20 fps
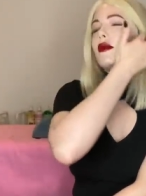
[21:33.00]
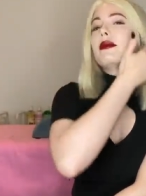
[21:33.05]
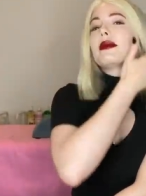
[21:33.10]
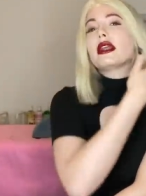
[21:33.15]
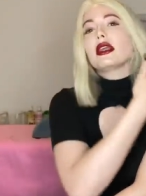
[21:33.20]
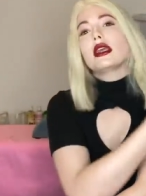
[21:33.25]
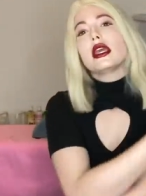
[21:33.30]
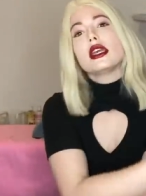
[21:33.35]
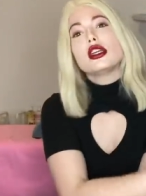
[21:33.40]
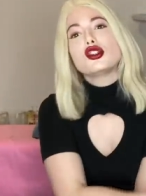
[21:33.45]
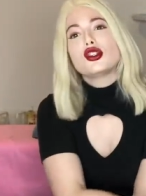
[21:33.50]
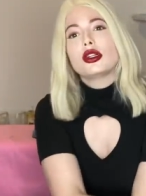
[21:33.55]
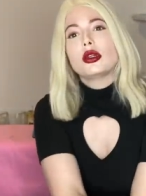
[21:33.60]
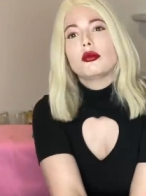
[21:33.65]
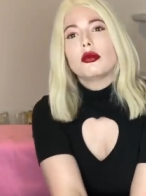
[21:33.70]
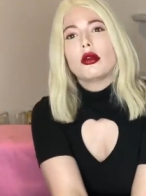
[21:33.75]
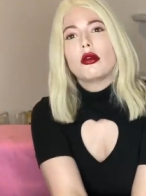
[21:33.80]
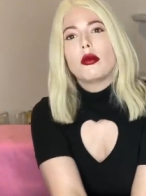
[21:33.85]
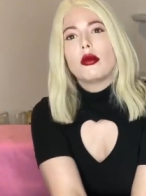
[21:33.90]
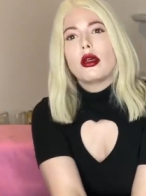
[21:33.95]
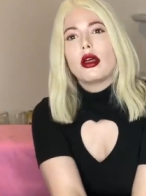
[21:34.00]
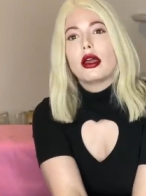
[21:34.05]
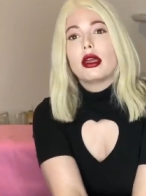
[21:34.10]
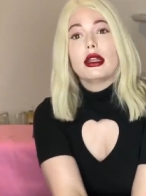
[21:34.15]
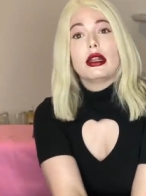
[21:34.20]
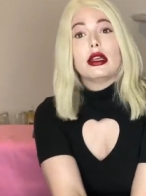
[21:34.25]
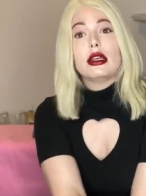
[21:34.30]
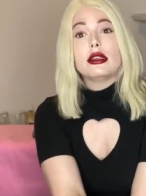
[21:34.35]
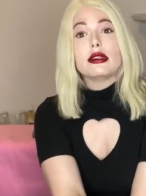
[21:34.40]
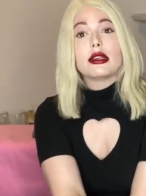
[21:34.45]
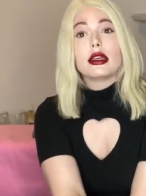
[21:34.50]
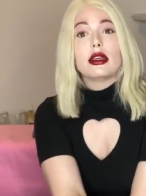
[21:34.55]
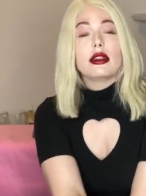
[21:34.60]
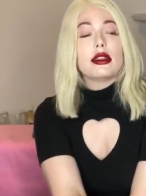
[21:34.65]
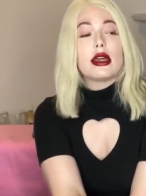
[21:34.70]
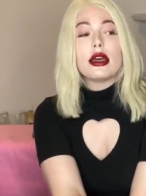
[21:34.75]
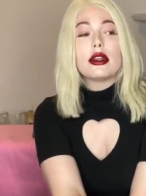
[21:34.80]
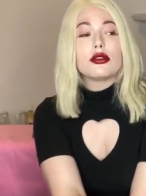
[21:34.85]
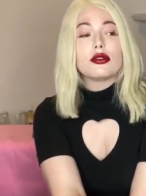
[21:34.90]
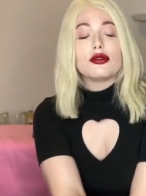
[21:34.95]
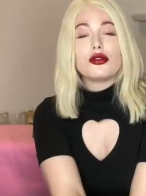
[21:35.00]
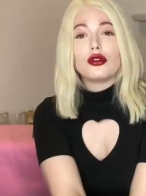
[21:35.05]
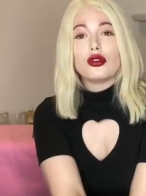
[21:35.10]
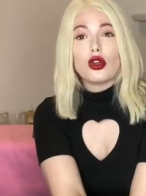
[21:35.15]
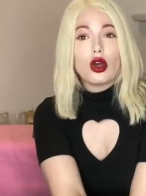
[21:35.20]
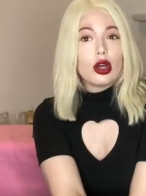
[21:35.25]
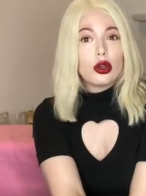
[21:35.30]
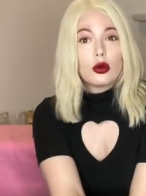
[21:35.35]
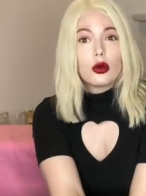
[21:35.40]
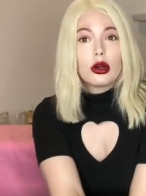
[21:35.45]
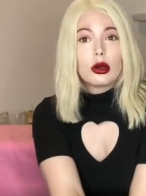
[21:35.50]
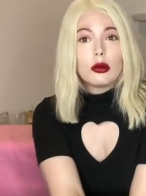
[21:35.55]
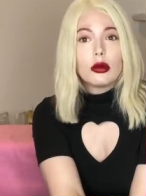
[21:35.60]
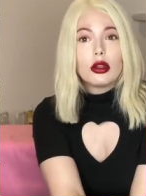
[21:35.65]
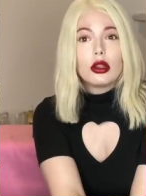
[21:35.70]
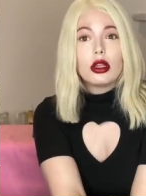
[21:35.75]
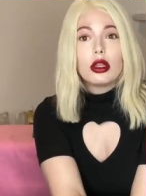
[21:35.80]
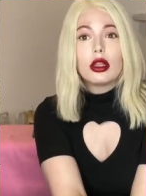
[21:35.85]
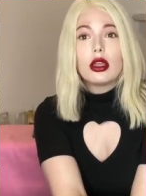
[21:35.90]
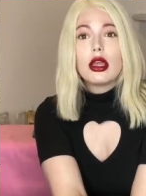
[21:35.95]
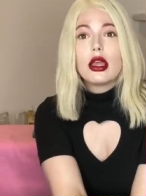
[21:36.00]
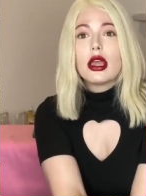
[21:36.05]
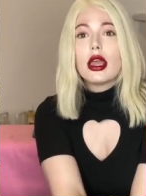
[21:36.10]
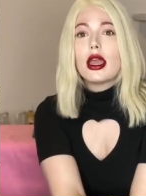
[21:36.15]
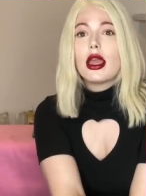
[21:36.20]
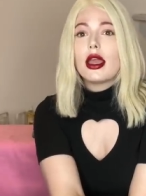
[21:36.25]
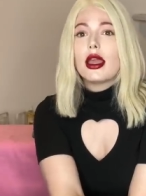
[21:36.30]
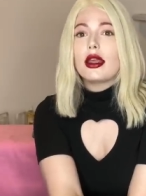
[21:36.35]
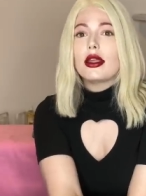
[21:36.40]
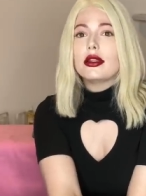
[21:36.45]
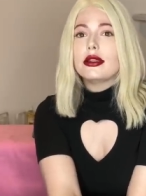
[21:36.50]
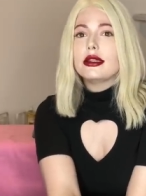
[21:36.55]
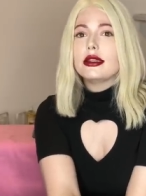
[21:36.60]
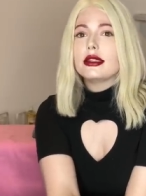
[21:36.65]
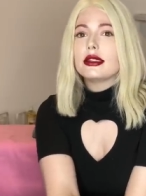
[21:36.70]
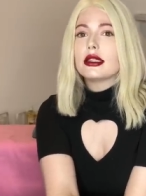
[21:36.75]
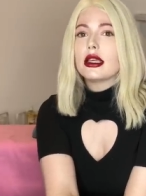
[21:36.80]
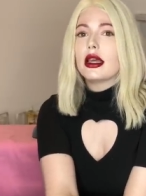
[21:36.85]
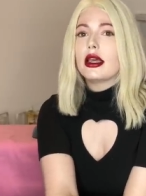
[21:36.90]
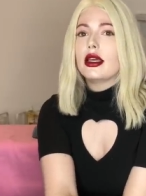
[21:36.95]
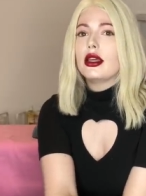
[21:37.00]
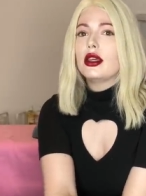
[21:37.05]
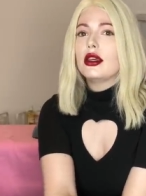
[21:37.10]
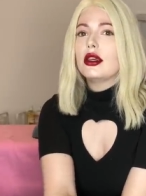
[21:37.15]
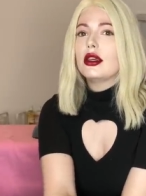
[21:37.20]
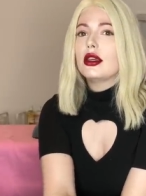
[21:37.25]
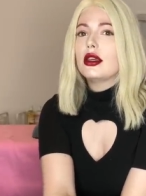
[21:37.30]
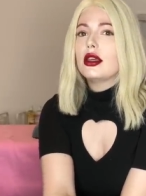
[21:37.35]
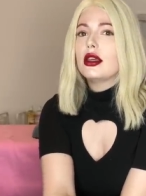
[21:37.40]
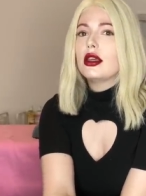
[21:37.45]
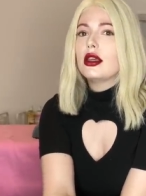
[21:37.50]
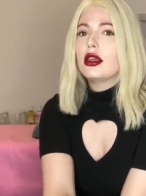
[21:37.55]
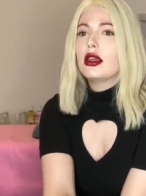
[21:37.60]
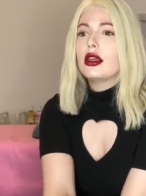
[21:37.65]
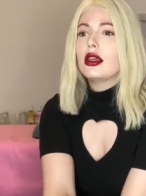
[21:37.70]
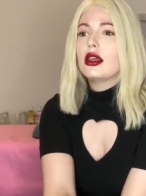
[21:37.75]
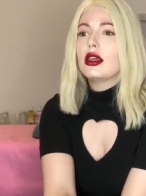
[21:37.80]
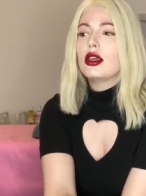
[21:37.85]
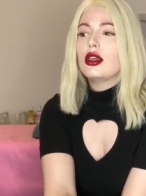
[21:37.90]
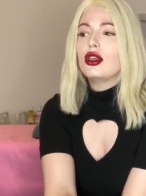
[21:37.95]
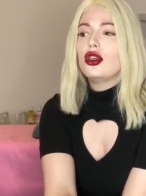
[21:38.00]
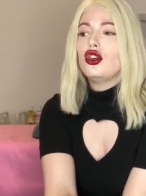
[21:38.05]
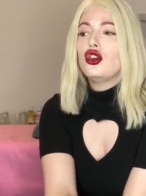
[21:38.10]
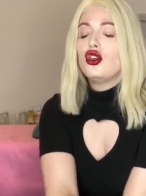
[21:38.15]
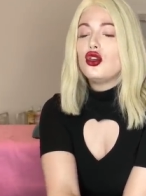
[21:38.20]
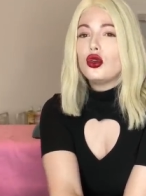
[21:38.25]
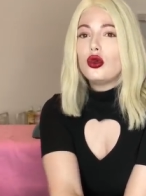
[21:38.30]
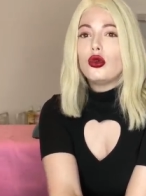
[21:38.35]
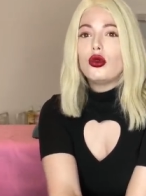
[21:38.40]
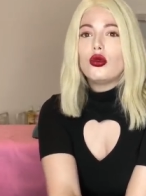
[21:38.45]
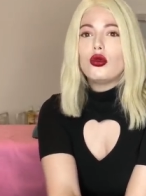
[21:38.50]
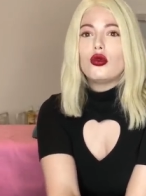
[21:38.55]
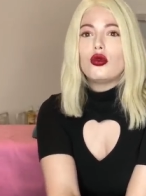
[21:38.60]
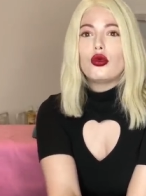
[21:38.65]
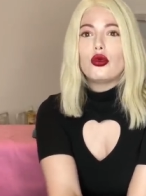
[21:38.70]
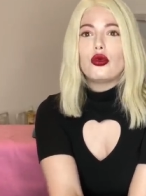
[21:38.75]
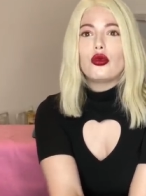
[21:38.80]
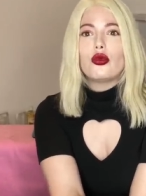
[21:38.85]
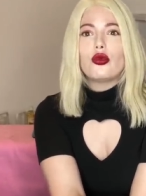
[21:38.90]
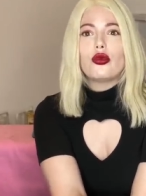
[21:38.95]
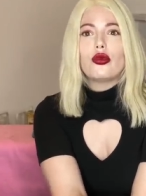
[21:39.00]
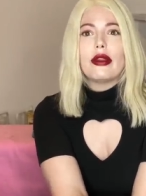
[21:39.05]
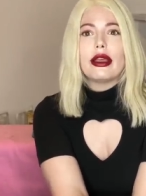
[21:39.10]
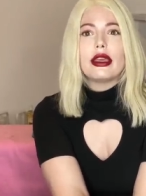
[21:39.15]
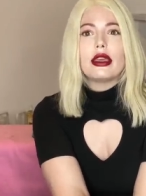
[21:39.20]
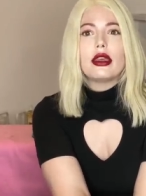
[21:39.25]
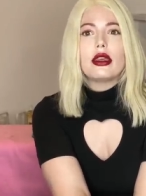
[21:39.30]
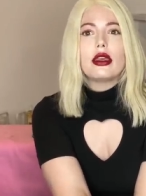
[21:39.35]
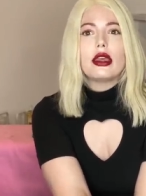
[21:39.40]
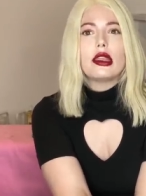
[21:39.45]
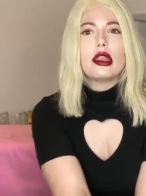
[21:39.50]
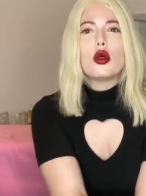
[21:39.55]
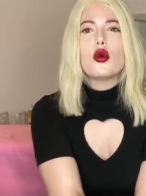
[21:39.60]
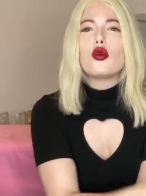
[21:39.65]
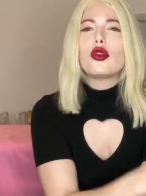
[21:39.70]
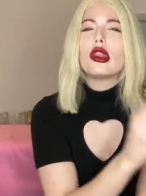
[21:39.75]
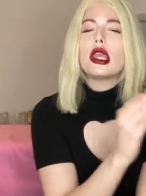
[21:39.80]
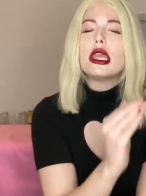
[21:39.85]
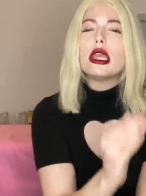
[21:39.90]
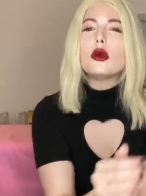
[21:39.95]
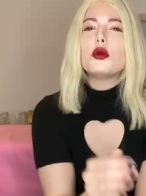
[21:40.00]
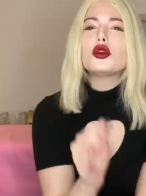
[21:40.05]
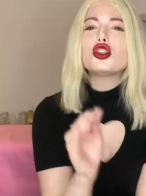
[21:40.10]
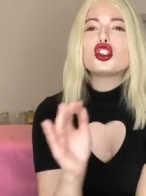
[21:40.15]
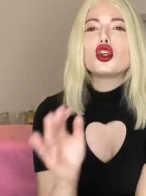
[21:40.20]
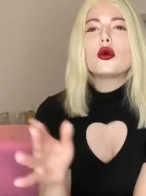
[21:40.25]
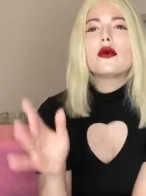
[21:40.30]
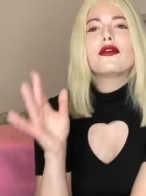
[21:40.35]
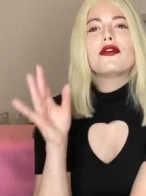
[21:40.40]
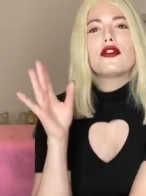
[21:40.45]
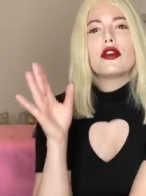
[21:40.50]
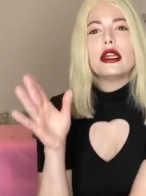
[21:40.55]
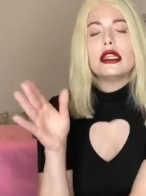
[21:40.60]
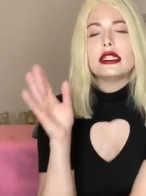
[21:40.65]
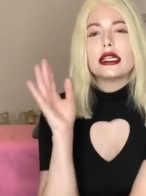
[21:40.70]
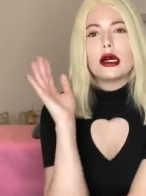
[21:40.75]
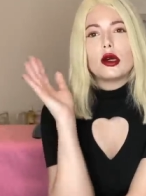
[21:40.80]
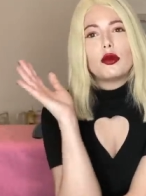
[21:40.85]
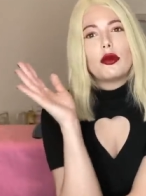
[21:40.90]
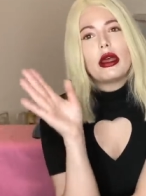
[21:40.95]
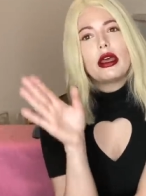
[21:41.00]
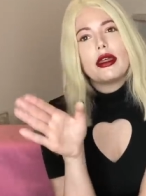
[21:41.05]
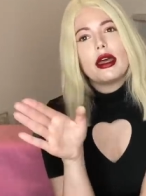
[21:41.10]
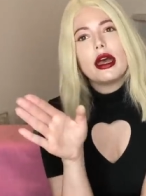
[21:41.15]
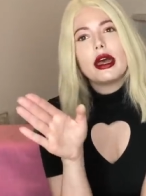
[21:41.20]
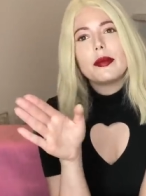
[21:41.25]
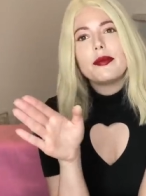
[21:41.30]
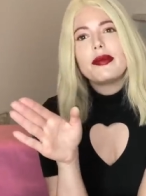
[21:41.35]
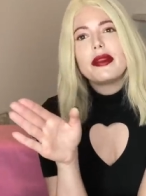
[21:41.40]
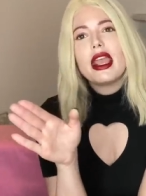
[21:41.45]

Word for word: medication and blah, blah, blah. And he's like, that is not normal. And he's like, you like the he was so freaked out by that